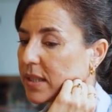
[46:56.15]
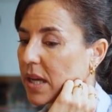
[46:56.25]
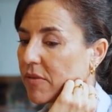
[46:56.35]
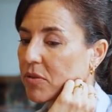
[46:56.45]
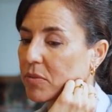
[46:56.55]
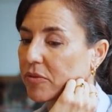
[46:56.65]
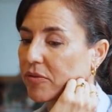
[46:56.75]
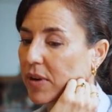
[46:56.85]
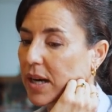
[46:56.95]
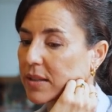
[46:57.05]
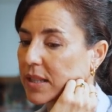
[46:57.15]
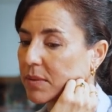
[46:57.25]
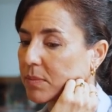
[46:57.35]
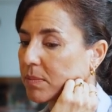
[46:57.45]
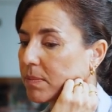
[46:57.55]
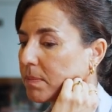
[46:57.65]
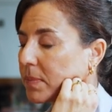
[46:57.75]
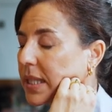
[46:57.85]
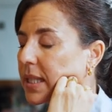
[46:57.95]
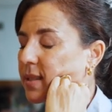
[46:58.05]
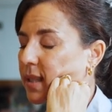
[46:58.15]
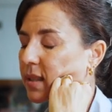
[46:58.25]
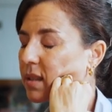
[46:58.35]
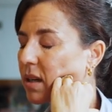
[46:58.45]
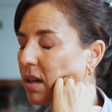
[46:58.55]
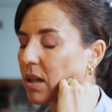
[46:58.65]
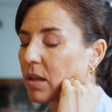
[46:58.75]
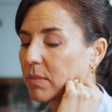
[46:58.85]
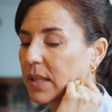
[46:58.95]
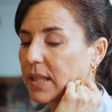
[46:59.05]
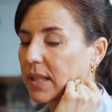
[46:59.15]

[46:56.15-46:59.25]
never finding peace and calm,